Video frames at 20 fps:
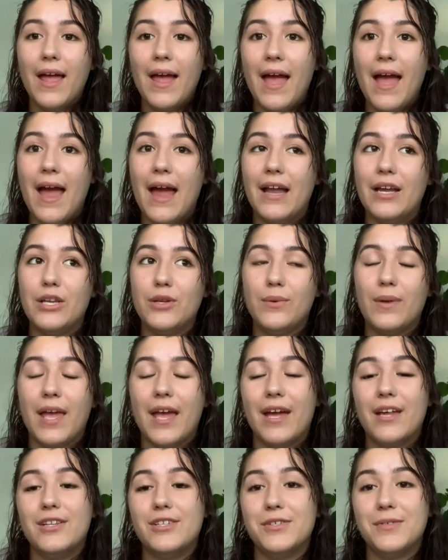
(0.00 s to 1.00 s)
and you
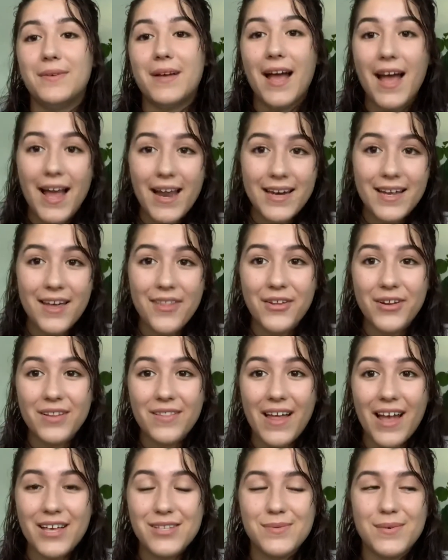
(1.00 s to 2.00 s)
can't do any other
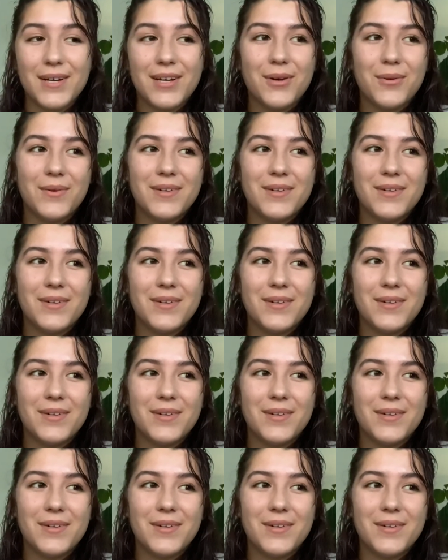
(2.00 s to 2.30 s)
classwork,